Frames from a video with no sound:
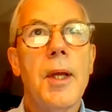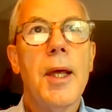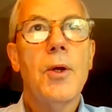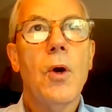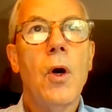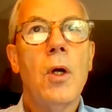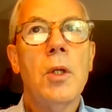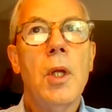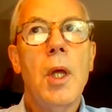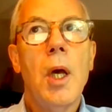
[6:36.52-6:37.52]
et
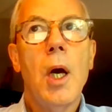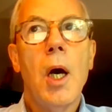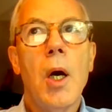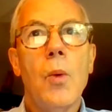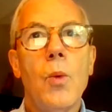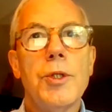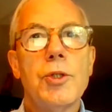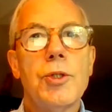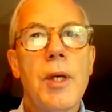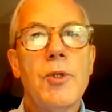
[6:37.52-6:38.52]
al.,
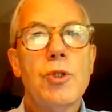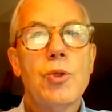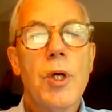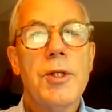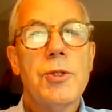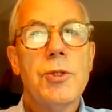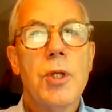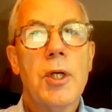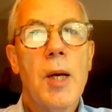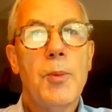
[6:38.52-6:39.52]
which demonstrates
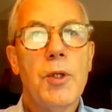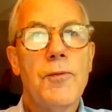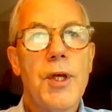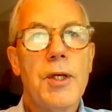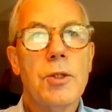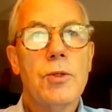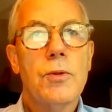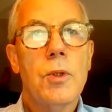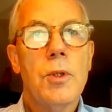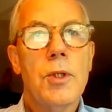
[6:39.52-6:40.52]
a couple of things.
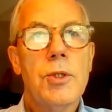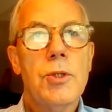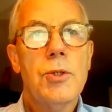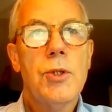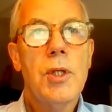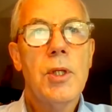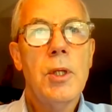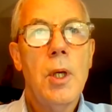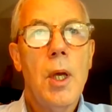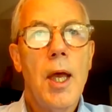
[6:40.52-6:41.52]
This is the
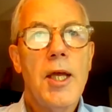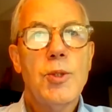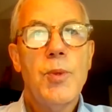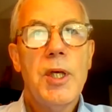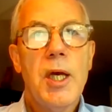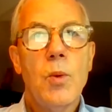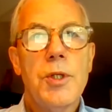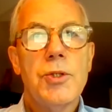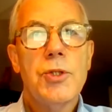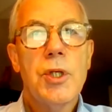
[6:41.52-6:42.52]

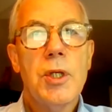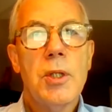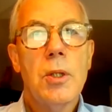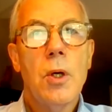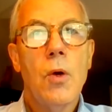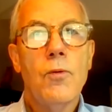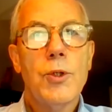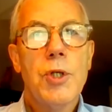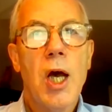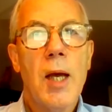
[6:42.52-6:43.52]
HbA1c over
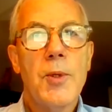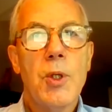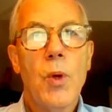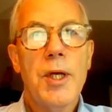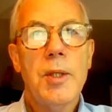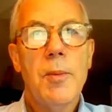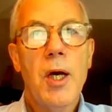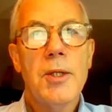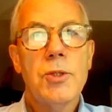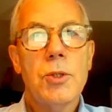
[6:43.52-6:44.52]
time in a
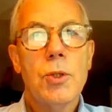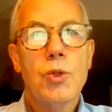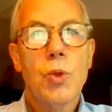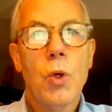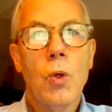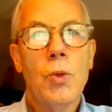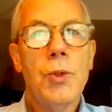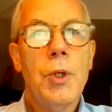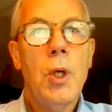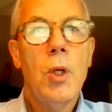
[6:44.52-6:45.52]
randomized
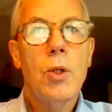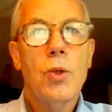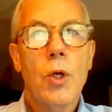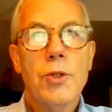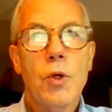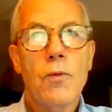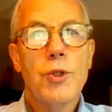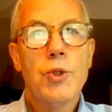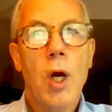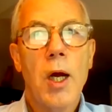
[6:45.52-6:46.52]
controlled
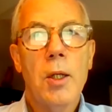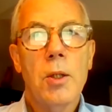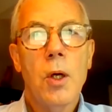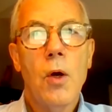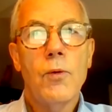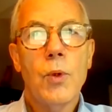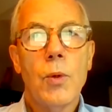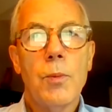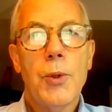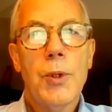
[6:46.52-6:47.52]
crossover trial over
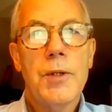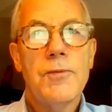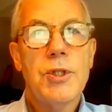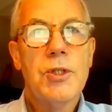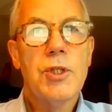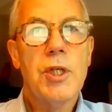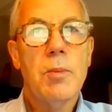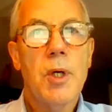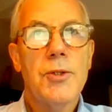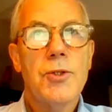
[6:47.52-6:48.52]
a period of 16
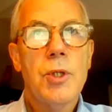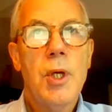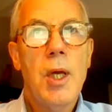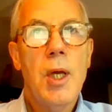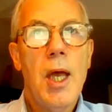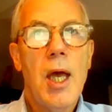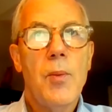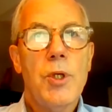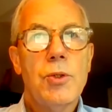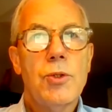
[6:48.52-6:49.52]
months. And
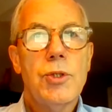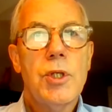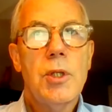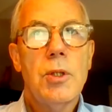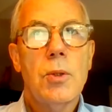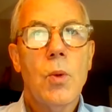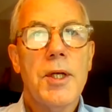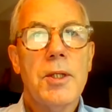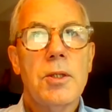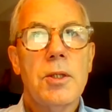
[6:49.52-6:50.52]
what you see
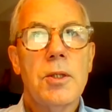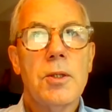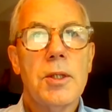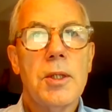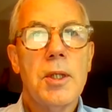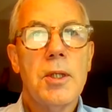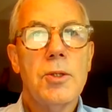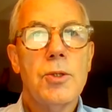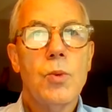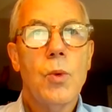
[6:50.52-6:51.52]
quite clearly
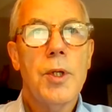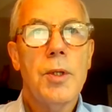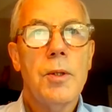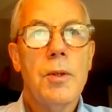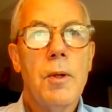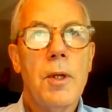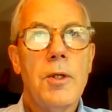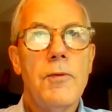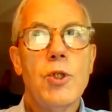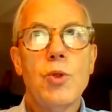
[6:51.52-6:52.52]
is when
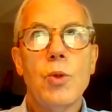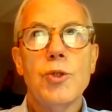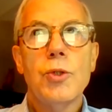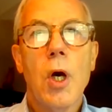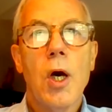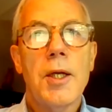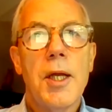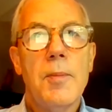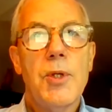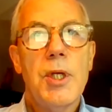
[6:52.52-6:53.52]
individuals on
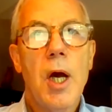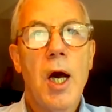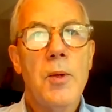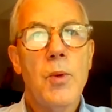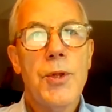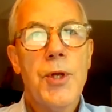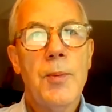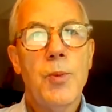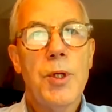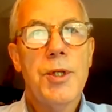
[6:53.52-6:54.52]
MDI with
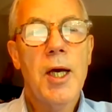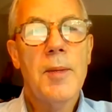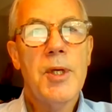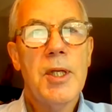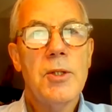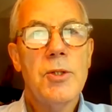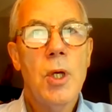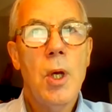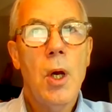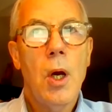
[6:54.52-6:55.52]
type 1 diabetes
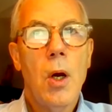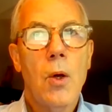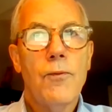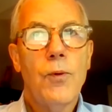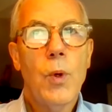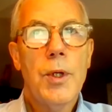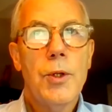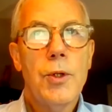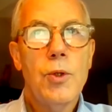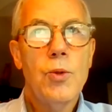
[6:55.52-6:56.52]
are afforded
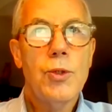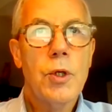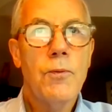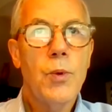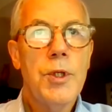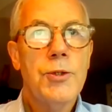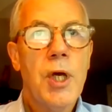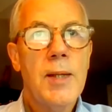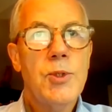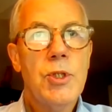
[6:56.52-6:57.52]
the use of
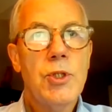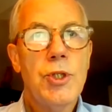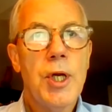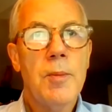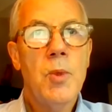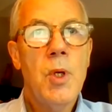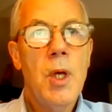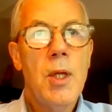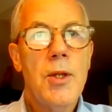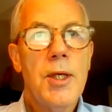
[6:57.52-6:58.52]
real-time CGM,
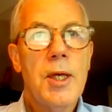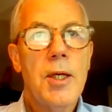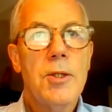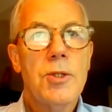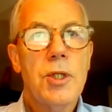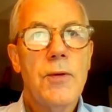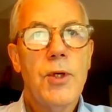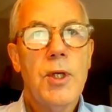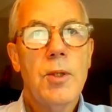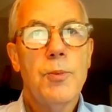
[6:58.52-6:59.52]
they get a
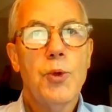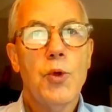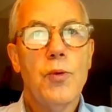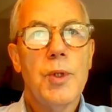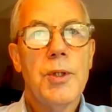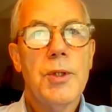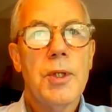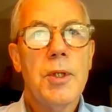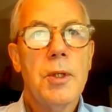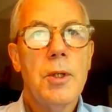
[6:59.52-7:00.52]
significant improvement
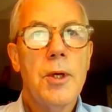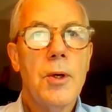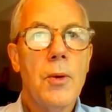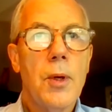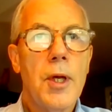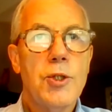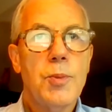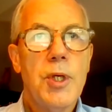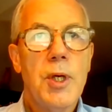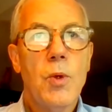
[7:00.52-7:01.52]
in their
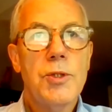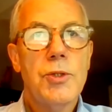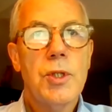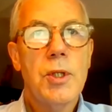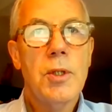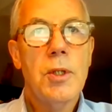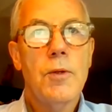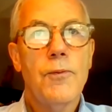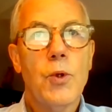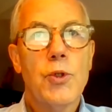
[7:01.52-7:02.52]
HbA1c in
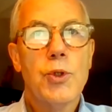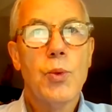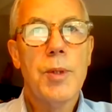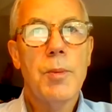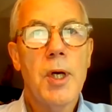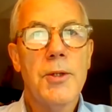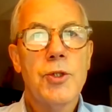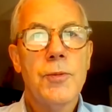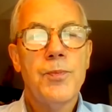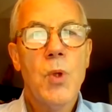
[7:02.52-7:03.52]
the first 3
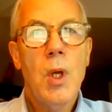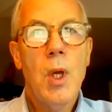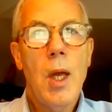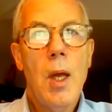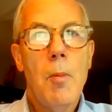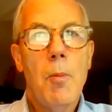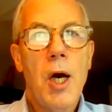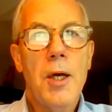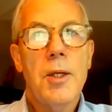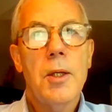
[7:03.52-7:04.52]
months.
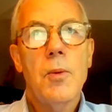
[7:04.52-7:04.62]
But